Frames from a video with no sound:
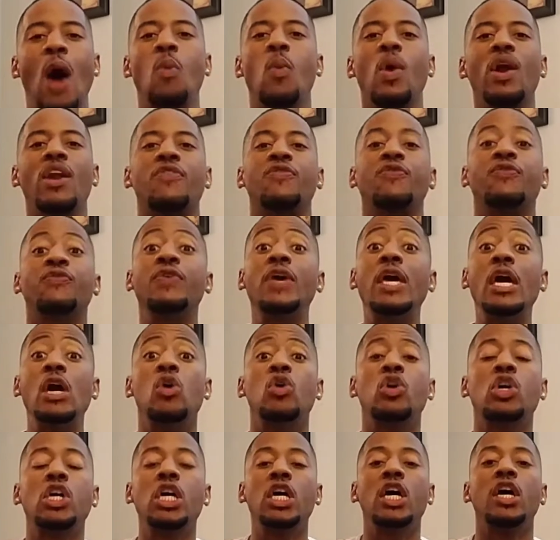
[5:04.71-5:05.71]
I want to
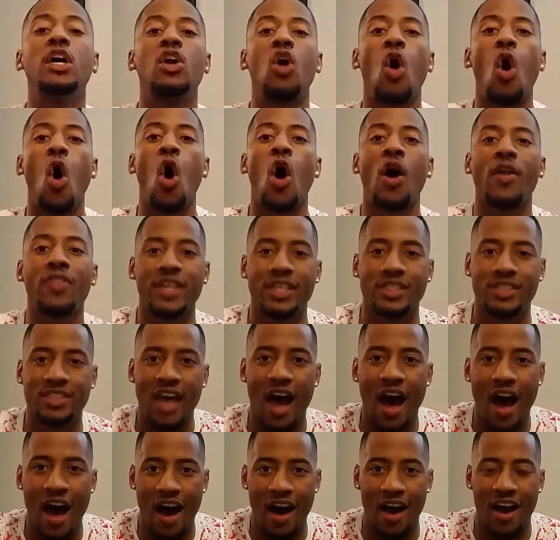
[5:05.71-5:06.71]
feel good all the
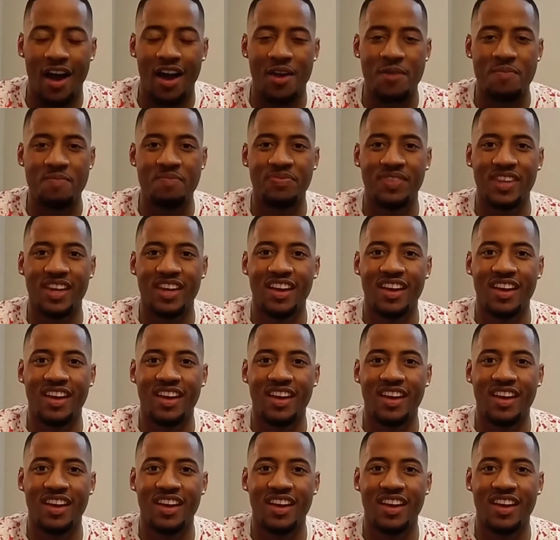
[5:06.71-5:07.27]
time,